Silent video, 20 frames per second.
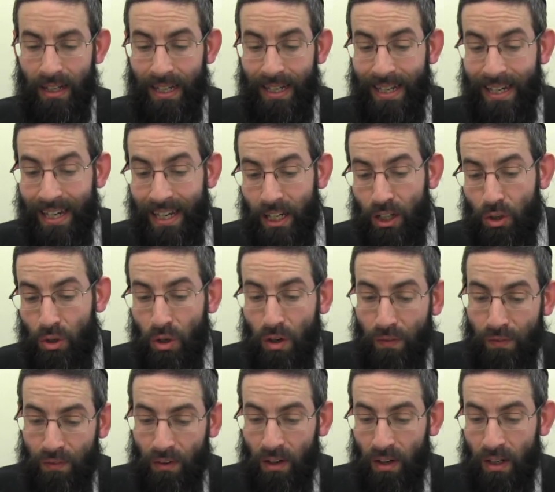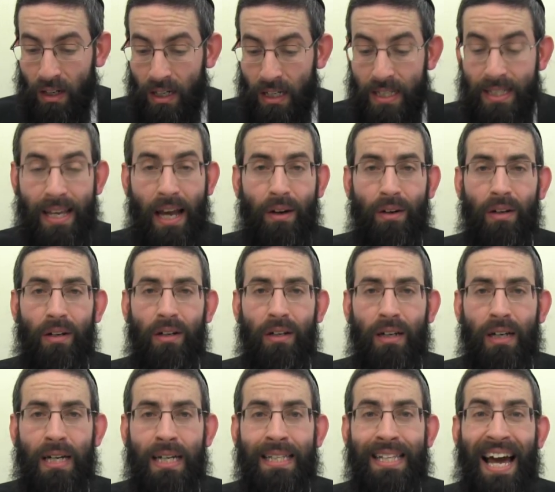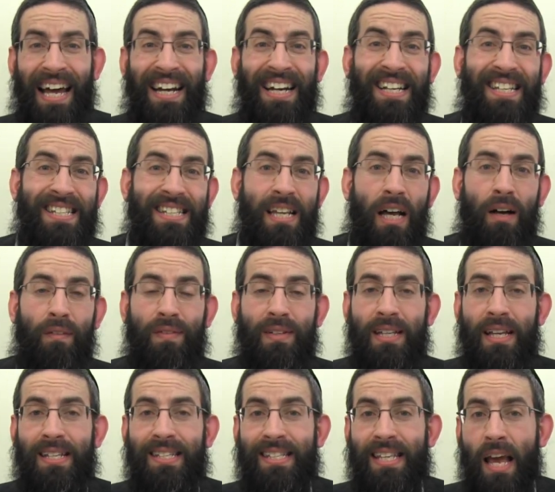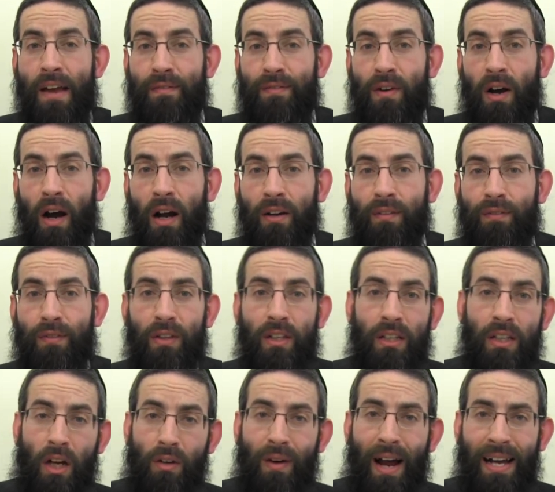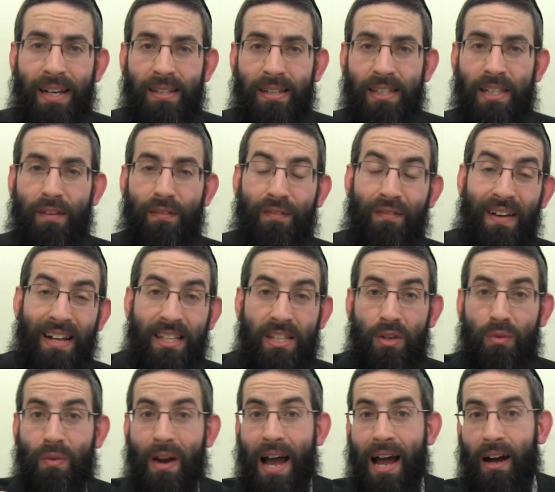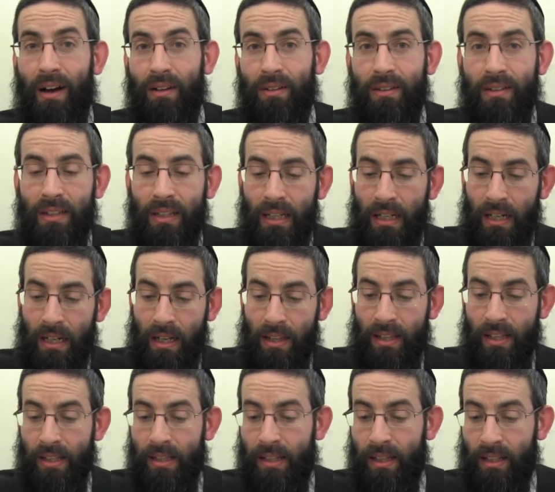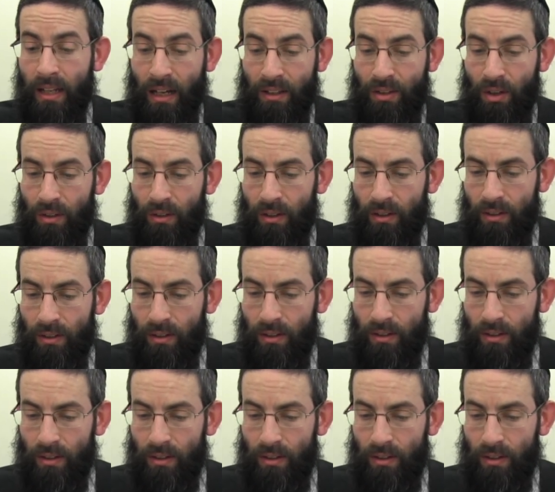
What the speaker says: He gufa gzera. That in itself is a safeguard for the deraisa. It's a fence around the din haTorah.